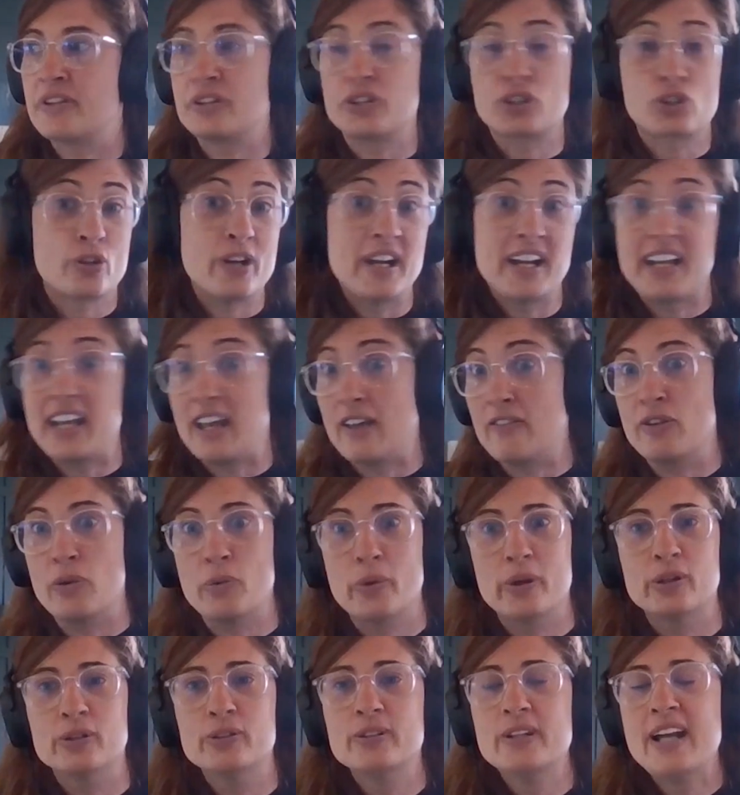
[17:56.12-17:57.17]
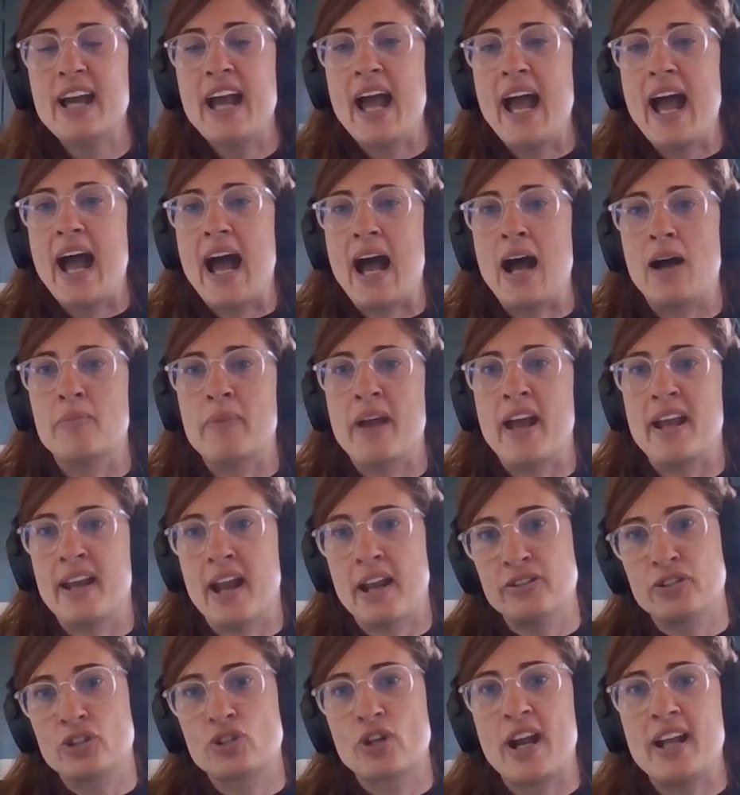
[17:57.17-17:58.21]
trick, if you will,
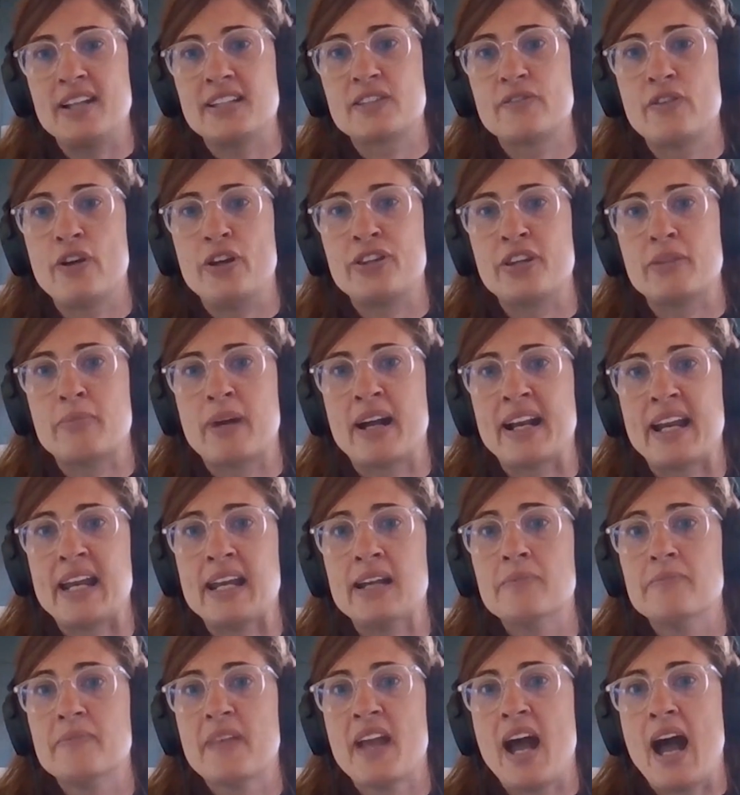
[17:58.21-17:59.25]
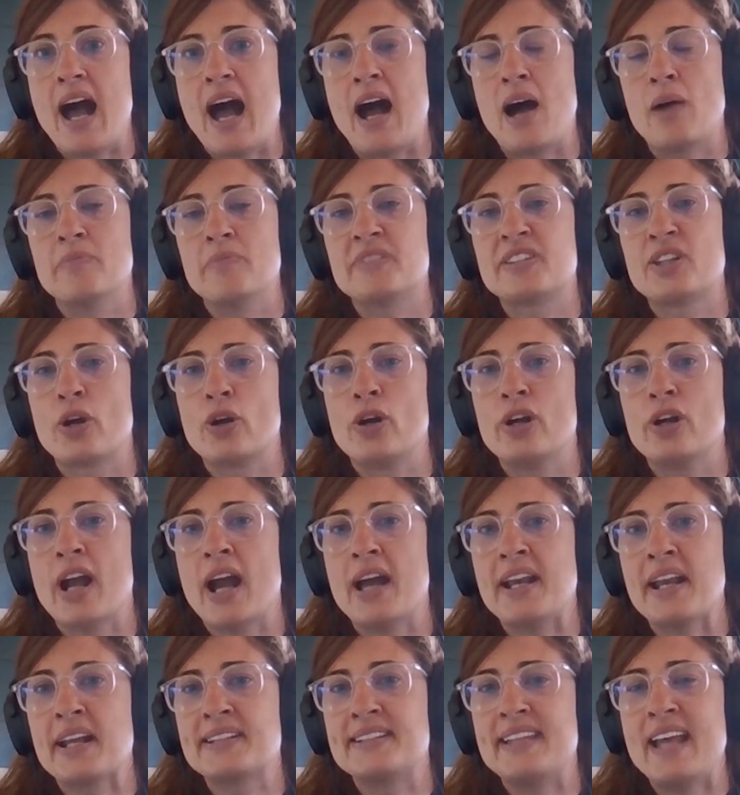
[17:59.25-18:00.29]
and transferred the money. So
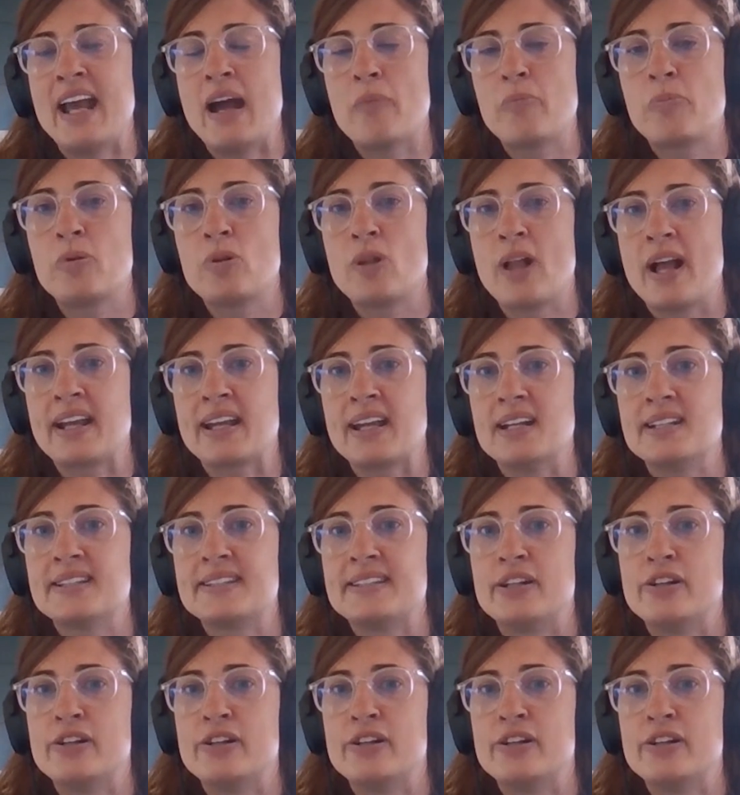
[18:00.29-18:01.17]
an example, I guess,